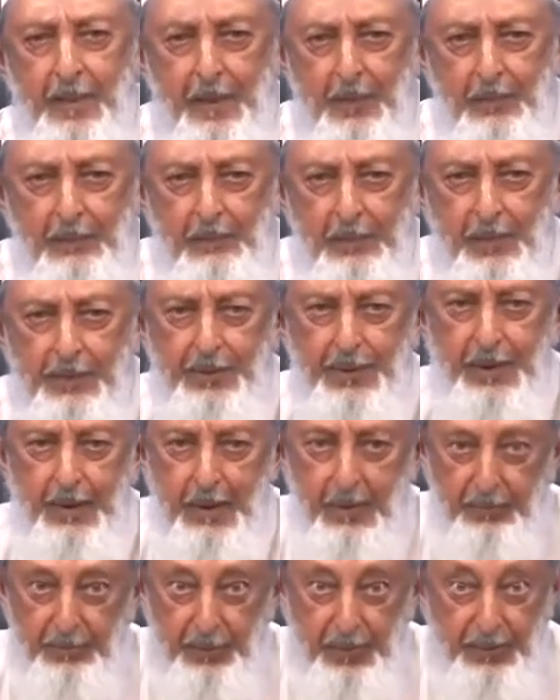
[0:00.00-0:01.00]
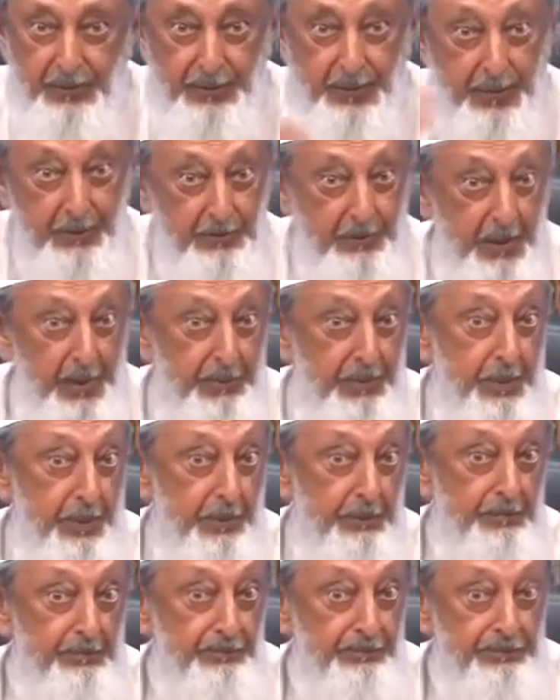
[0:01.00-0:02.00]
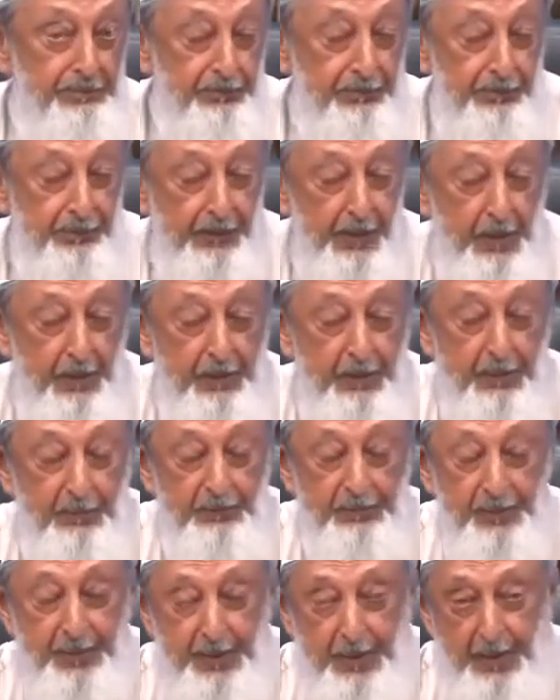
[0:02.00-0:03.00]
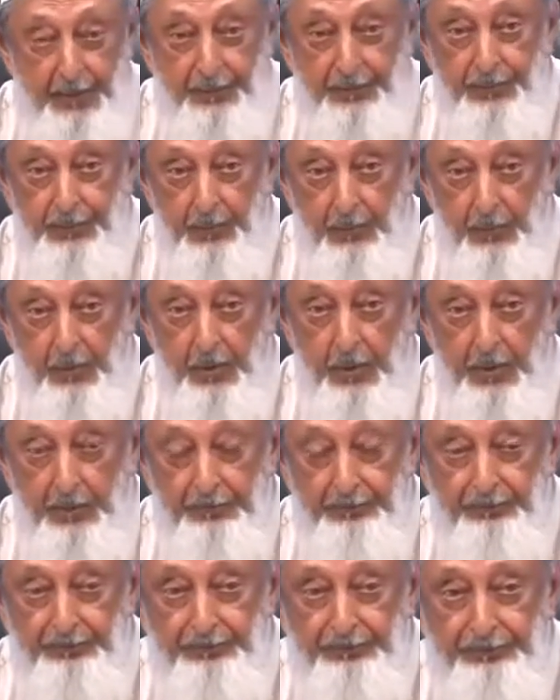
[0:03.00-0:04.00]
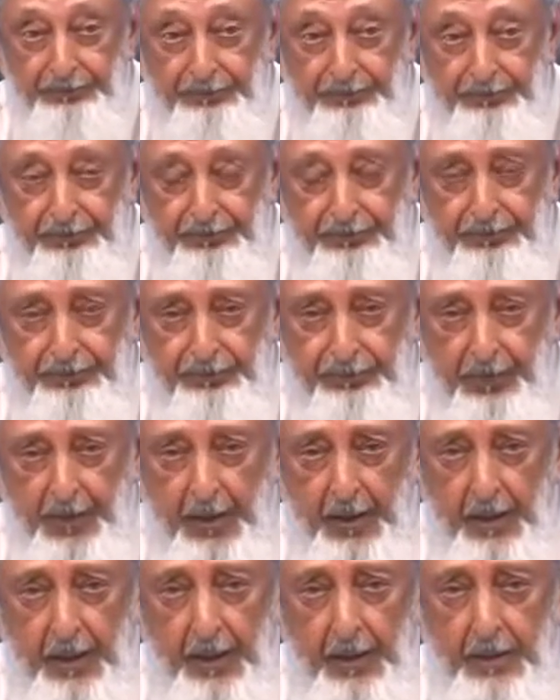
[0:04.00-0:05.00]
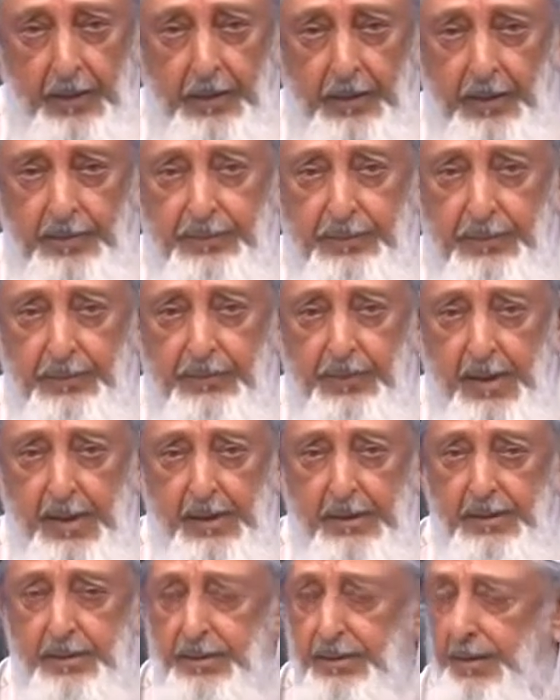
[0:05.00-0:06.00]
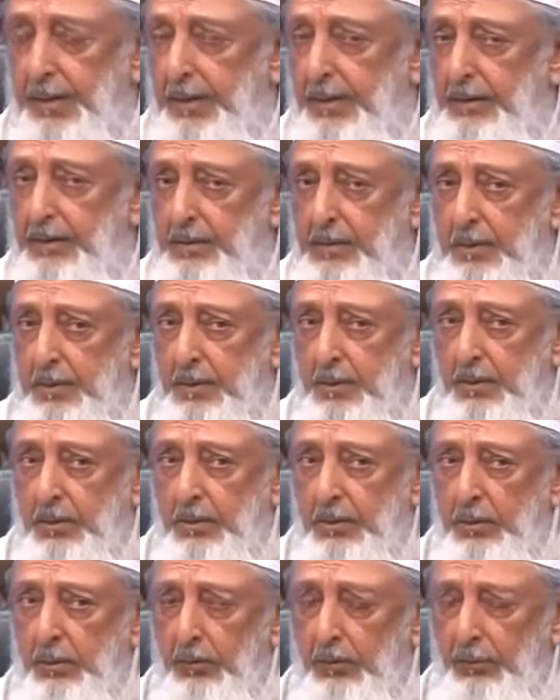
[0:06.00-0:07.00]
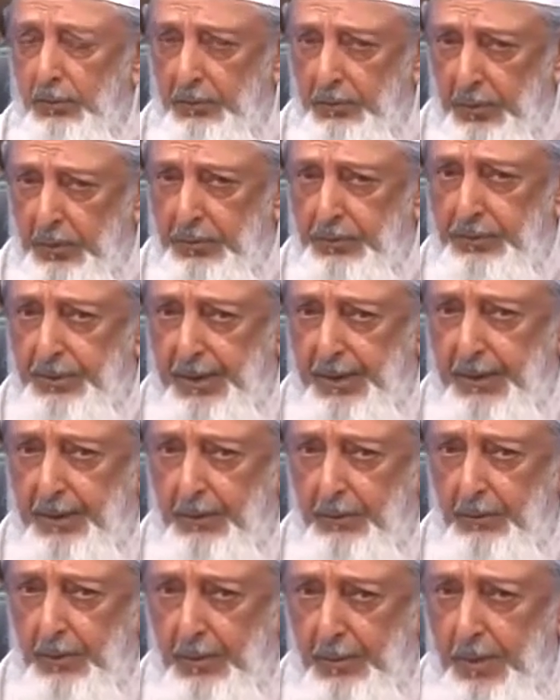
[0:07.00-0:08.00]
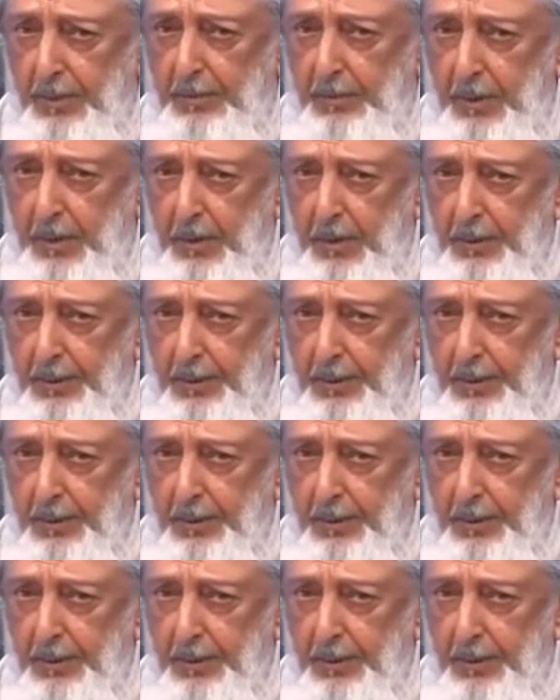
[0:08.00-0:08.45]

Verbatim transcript: but they are printing paper to finance the war. This is 1913, remember.